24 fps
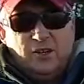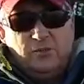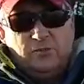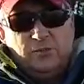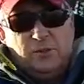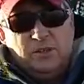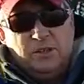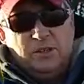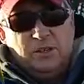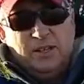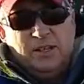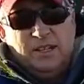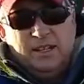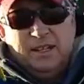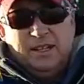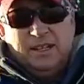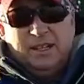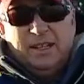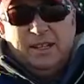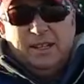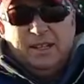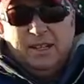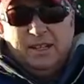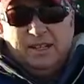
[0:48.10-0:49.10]
but
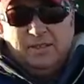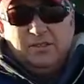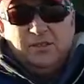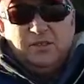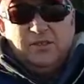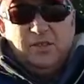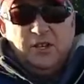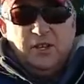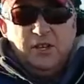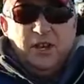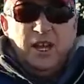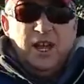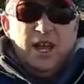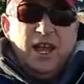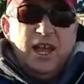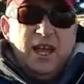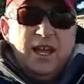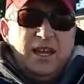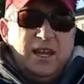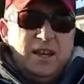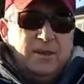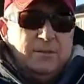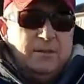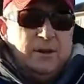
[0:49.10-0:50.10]

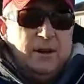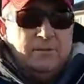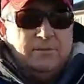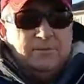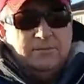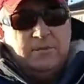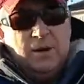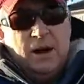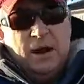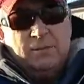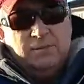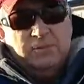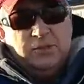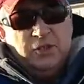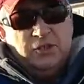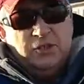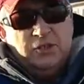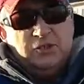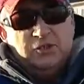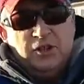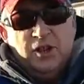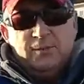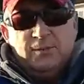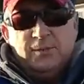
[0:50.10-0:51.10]
today I'm
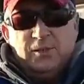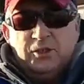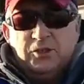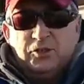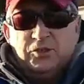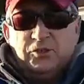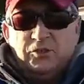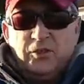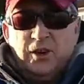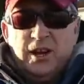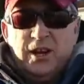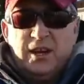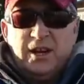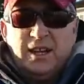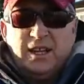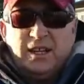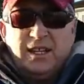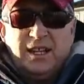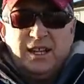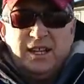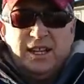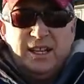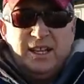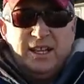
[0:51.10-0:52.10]
just
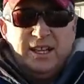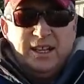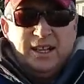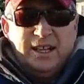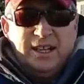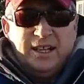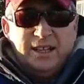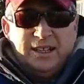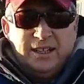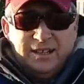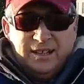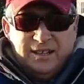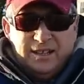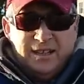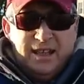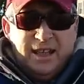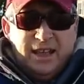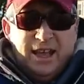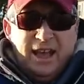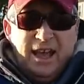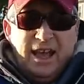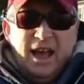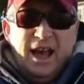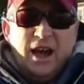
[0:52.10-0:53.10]
demonstrating
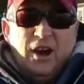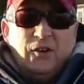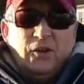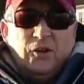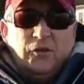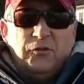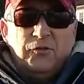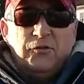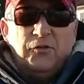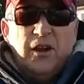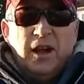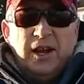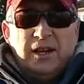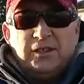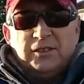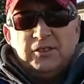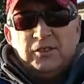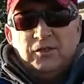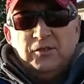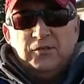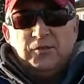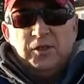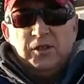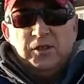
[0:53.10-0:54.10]
how
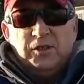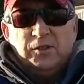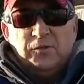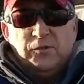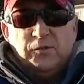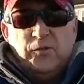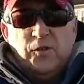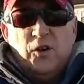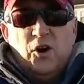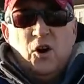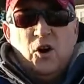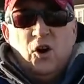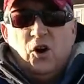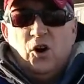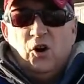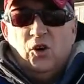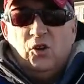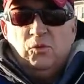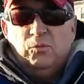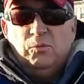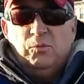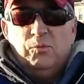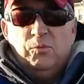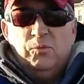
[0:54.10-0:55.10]
effective in the
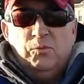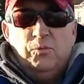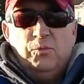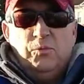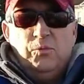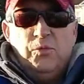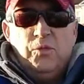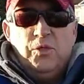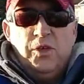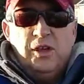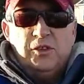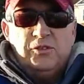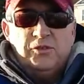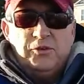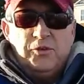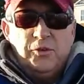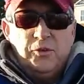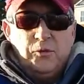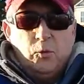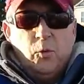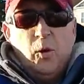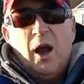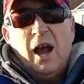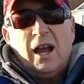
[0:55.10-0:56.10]
fall that
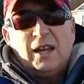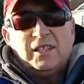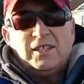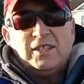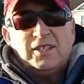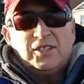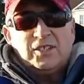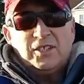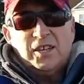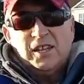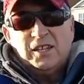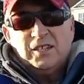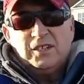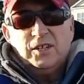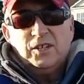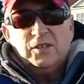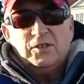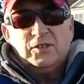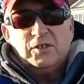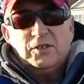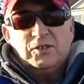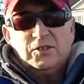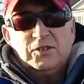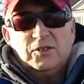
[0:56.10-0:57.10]
the wacky
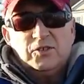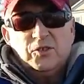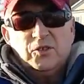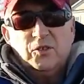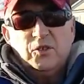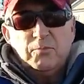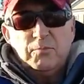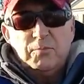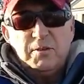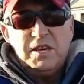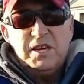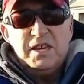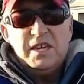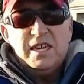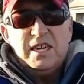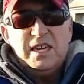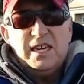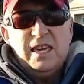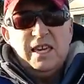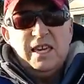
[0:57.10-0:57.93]
Senko could still be.